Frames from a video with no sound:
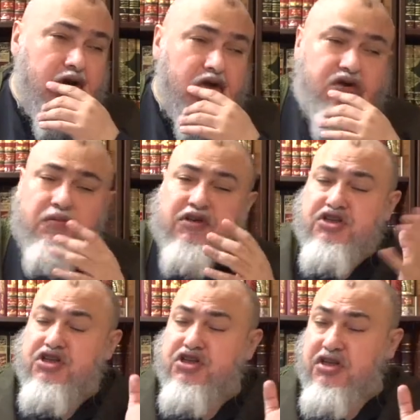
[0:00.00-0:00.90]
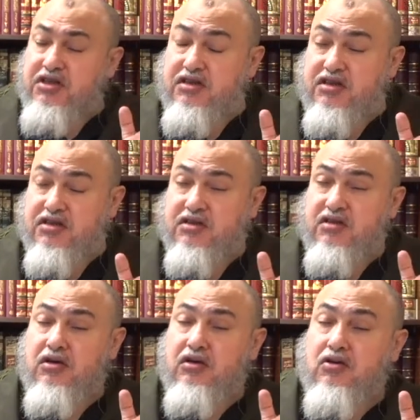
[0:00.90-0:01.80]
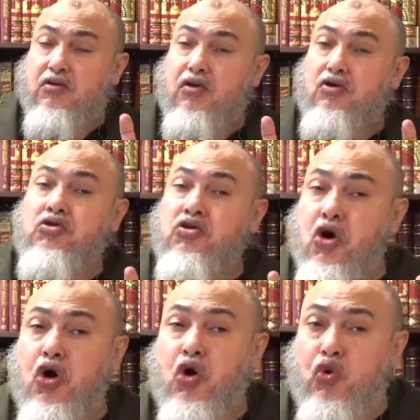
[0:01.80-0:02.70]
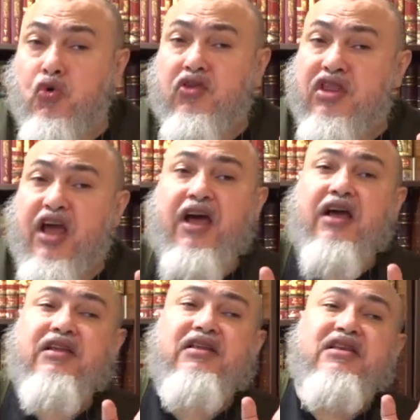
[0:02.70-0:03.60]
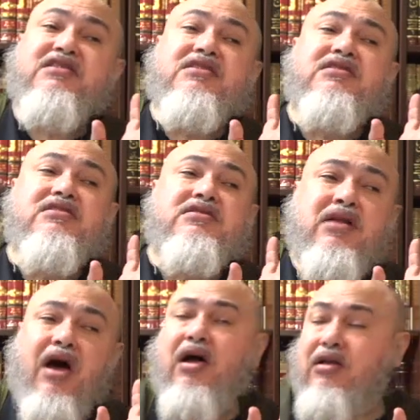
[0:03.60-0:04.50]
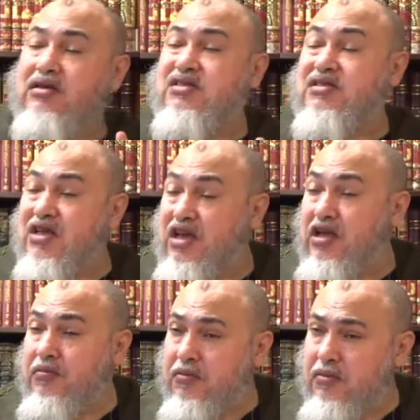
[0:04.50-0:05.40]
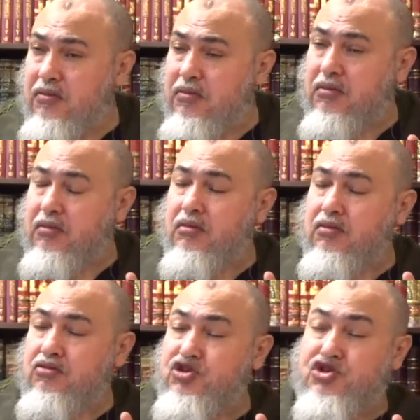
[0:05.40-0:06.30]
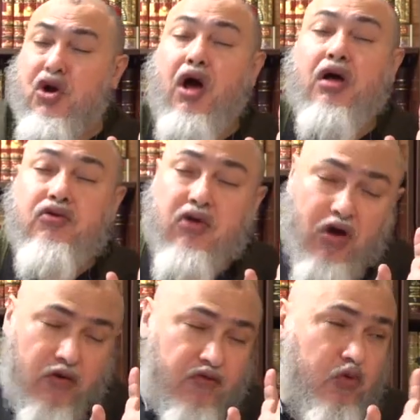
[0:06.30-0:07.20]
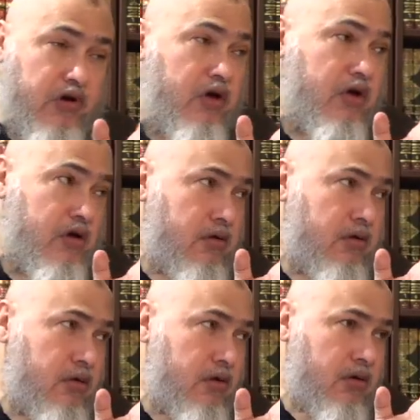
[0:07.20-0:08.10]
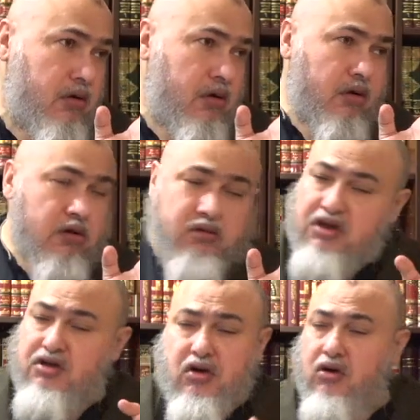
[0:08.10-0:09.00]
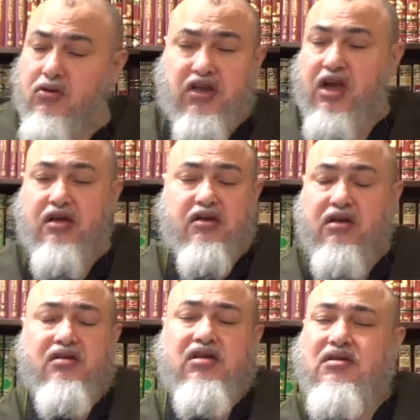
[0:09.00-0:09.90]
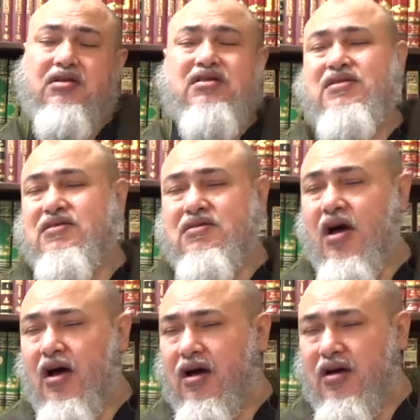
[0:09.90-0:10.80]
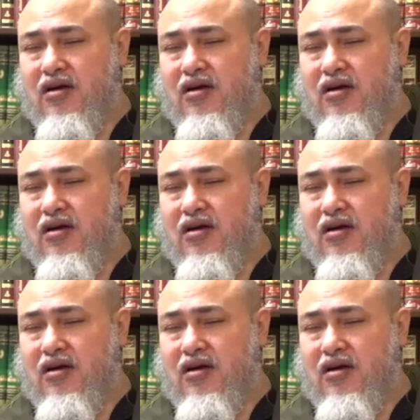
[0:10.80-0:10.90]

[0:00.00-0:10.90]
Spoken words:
The magicians know that this is not the same genre of work. They know that this is not